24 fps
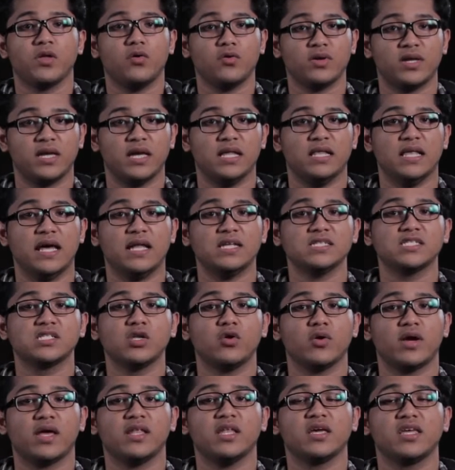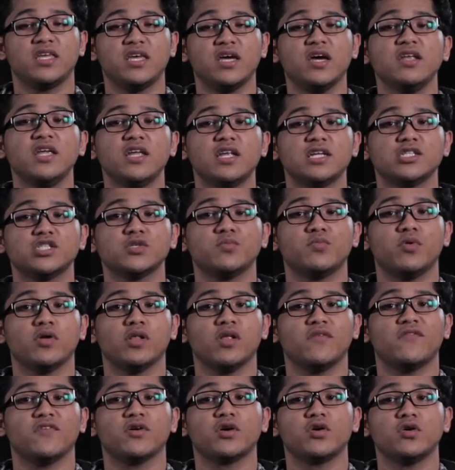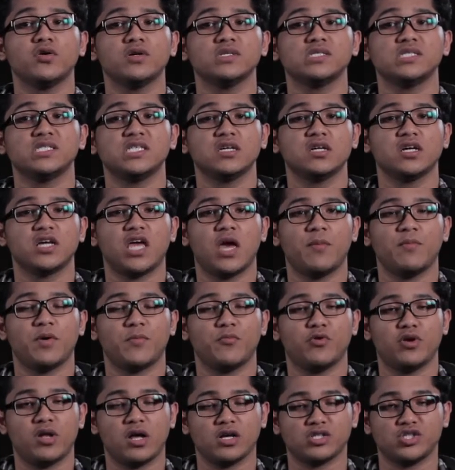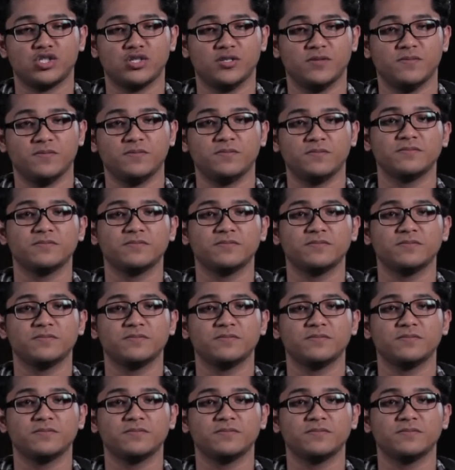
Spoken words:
Okay, let us look at the gear needed to pull off a good single camera production.